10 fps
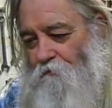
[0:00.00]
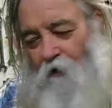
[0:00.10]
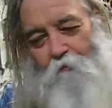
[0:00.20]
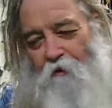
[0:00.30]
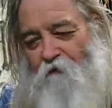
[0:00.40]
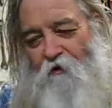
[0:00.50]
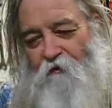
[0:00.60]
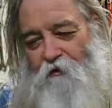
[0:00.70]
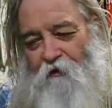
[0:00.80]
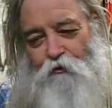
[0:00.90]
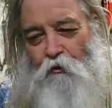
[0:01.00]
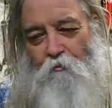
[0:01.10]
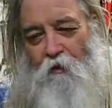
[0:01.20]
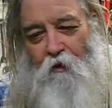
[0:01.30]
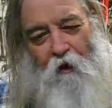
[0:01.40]
It'd be vivid as could
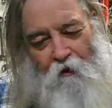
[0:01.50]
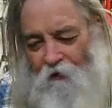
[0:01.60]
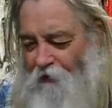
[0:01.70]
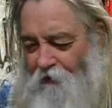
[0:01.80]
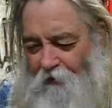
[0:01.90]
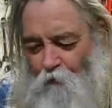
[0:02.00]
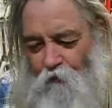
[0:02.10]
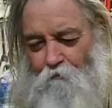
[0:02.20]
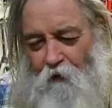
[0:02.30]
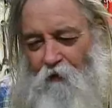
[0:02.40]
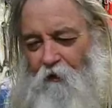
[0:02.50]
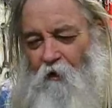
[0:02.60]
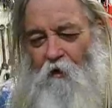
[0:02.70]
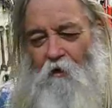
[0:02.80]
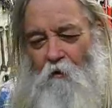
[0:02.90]
be, and it would be
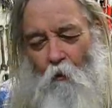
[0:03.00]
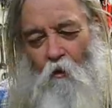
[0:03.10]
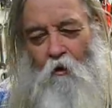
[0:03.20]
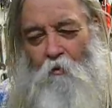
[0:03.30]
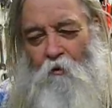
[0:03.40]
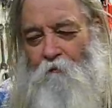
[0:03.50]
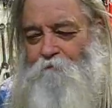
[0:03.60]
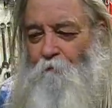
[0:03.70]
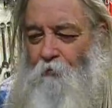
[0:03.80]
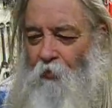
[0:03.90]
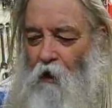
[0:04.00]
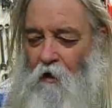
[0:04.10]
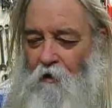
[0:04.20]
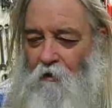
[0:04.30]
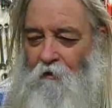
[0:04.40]
workable.
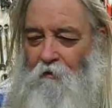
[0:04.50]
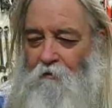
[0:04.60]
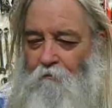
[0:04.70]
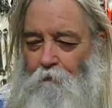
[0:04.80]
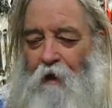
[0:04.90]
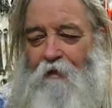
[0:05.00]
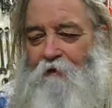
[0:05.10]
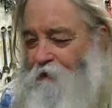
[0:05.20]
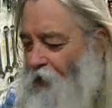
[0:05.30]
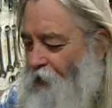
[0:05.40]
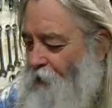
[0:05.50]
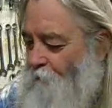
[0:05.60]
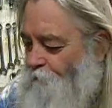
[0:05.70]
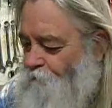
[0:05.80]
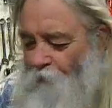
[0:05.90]
By the
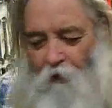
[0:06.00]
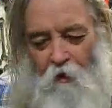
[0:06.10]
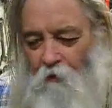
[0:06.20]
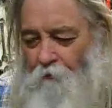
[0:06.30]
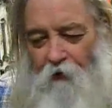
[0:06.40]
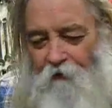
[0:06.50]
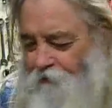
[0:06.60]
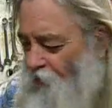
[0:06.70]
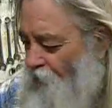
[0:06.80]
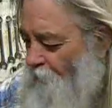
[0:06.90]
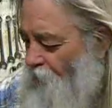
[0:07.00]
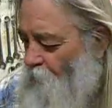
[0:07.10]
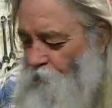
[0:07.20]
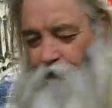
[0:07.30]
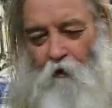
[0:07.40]
time I
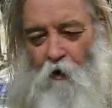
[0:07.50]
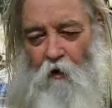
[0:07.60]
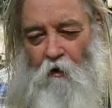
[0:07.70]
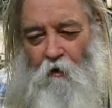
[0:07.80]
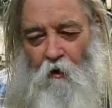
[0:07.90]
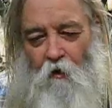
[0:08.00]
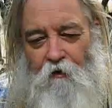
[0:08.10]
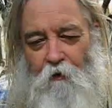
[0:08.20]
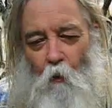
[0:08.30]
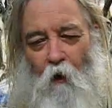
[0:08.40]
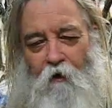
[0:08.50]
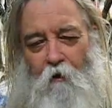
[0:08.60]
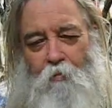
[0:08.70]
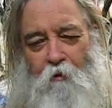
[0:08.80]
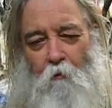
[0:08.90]
would wake
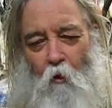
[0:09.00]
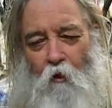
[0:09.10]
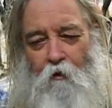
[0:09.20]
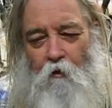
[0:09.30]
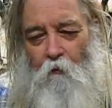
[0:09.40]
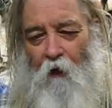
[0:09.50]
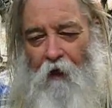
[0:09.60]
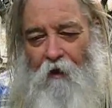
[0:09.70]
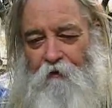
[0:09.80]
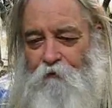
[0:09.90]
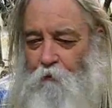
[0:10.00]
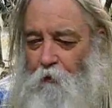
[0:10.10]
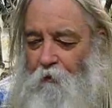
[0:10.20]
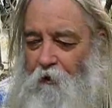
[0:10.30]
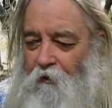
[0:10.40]
up in the morning or rise from
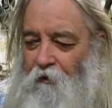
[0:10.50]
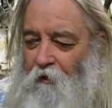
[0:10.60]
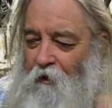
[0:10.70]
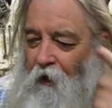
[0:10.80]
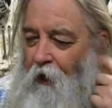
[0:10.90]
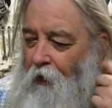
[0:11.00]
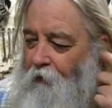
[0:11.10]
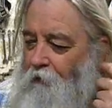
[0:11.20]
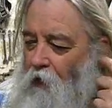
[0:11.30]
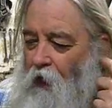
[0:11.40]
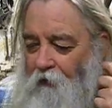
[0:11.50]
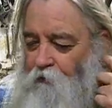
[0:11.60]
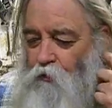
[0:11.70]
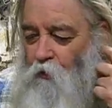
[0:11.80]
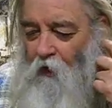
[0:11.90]
the bed, and I
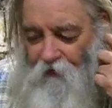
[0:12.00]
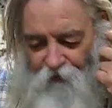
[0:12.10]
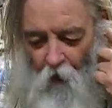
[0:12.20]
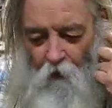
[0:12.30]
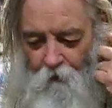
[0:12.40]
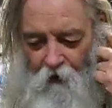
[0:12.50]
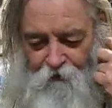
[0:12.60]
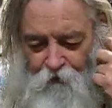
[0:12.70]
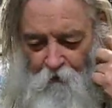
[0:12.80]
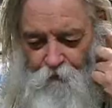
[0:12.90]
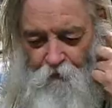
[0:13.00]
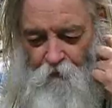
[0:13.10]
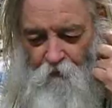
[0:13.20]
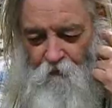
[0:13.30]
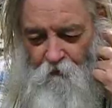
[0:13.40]
knew I thought about
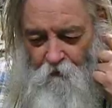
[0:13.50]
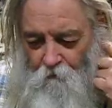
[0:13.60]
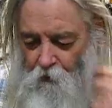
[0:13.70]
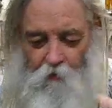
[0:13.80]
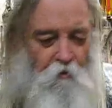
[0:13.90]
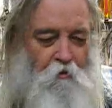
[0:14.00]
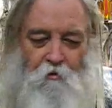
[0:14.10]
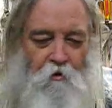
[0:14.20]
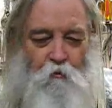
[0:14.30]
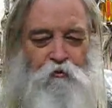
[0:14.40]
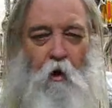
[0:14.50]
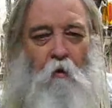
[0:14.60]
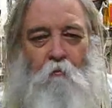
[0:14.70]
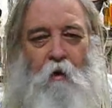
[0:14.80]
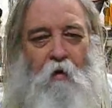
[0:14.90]
something, but it was
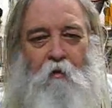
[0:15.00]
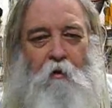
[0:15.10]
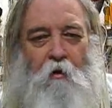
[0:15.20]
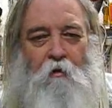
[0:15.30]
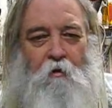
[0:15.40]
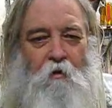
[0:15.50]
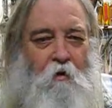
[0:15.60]
gone by then.